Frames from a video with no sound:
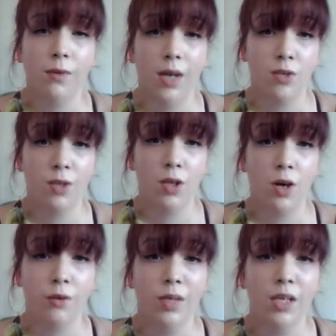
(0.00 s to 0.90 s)
flash
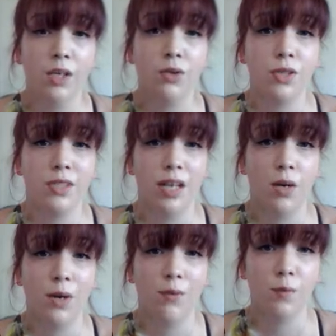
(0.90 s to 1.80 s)
photography, you should stay
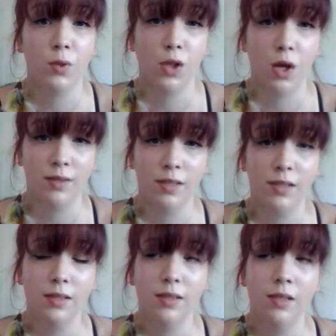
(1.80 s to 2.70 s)
away from
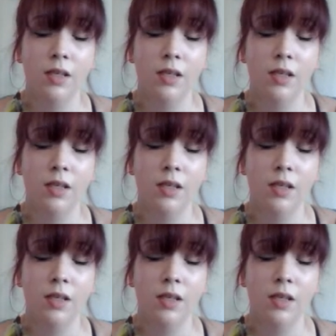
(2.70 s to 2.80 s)
glosses.